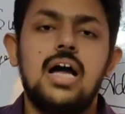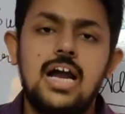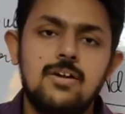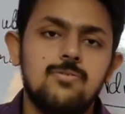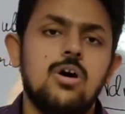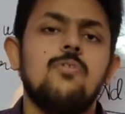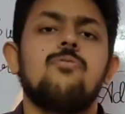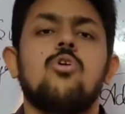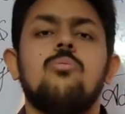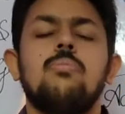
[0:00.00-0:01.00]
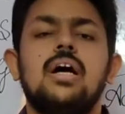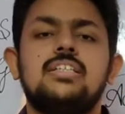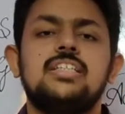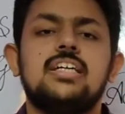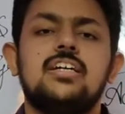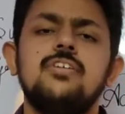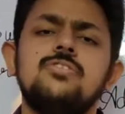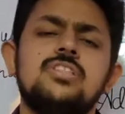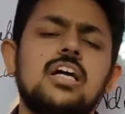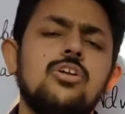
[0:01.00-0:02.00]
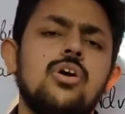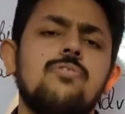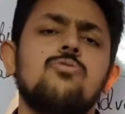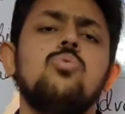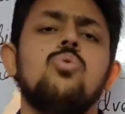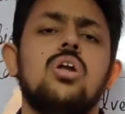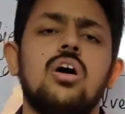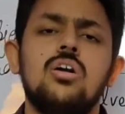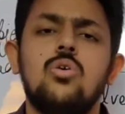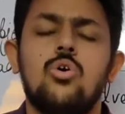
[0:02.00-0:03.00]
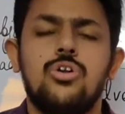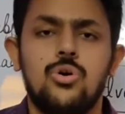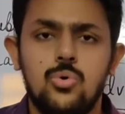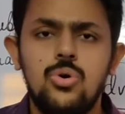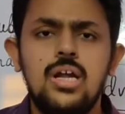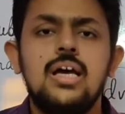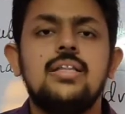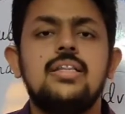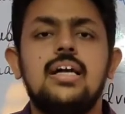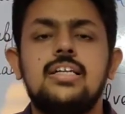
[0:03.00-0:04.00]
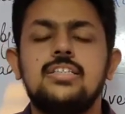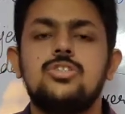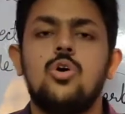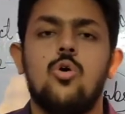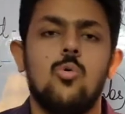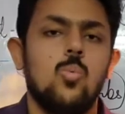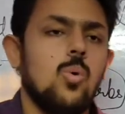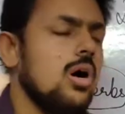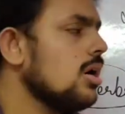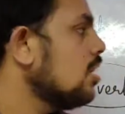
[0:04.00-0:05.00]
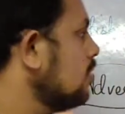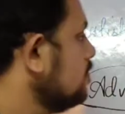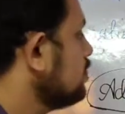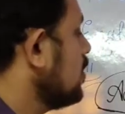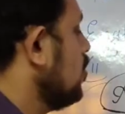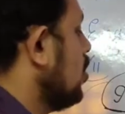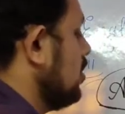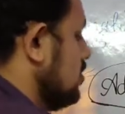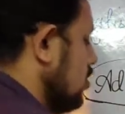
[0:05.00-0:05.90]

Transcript: adverb from adjectives. That you have to learn on your own. That is your homework. What is